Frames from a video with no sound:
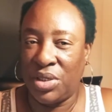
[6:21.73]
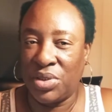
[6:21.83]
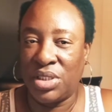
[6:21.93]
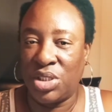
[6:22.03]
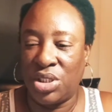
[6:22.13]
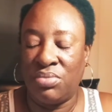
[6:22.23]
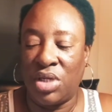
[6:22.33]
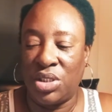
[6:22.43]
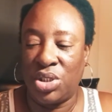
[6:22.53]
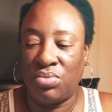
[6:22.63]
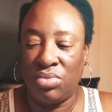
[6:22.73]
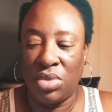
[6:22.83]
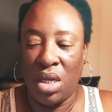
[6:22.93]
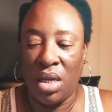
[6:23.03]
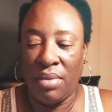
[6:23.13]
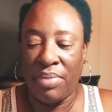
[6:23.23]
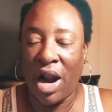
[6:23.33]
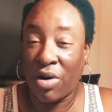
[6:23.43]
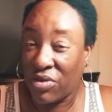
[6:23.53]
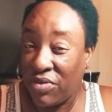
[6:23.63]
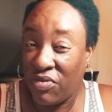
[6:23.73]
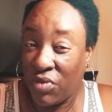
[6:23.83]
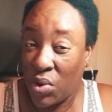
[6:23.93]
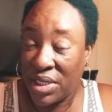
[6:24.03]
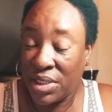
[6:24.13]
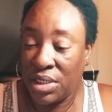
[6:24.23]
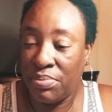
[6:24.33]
such a powerful voice.